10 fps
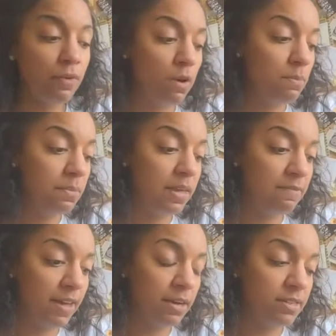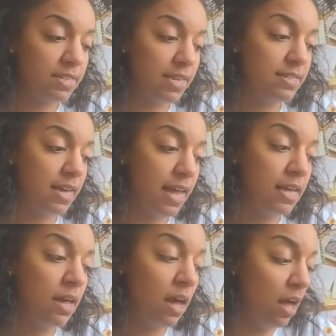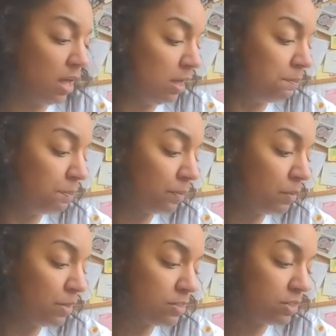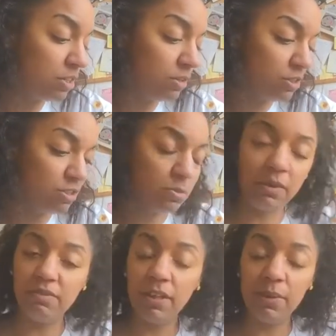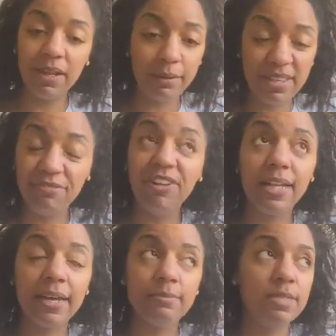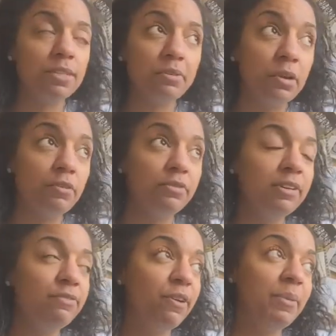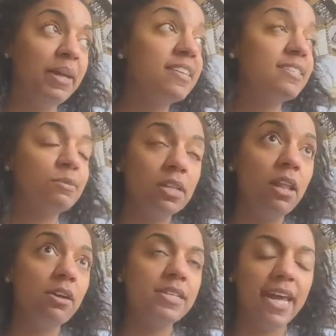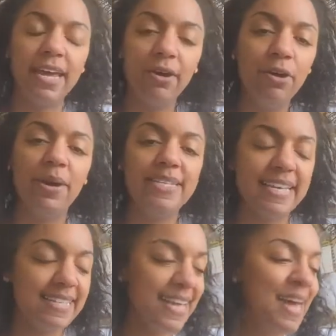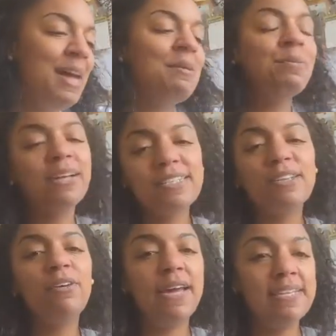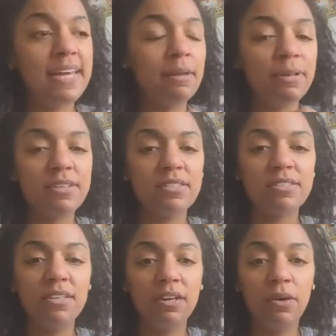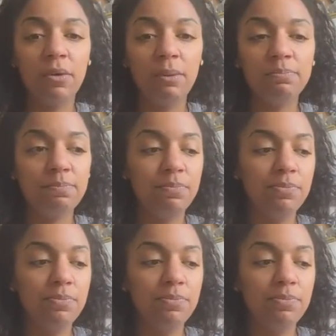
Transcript: from the event on Saturday, which just went really well, and I feel like I'm still recovering from it because it was a long day. It always is, but it's a great day because, you know,